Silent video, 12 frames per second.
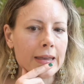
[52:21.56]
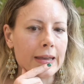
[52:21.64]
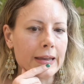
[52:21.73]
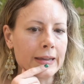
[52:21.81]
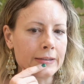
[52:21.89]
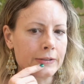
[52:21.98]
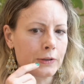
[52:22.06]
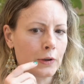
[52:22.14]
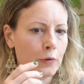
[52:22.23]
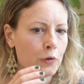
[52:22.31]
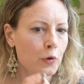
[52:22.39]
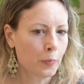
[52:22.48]
And so
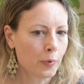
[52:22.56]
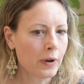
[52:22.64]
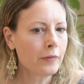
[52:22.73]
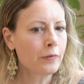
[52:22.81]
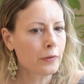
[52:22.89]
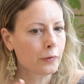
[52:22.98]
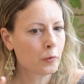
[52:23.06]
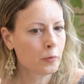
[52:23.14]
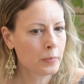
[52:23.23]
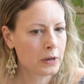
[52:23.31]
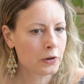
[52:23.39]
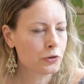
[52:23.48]
your preference would
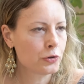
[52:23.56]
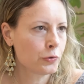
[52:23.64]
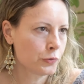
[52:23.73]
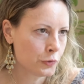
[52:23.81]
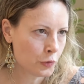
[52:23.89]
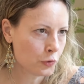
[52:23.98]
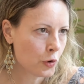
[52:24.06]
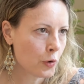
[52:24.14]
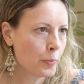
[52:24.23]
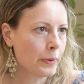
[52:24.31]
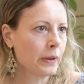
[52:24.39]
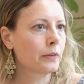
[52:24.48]
be to choose
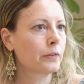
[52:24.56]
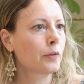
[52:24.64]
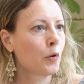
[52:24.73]
nootropics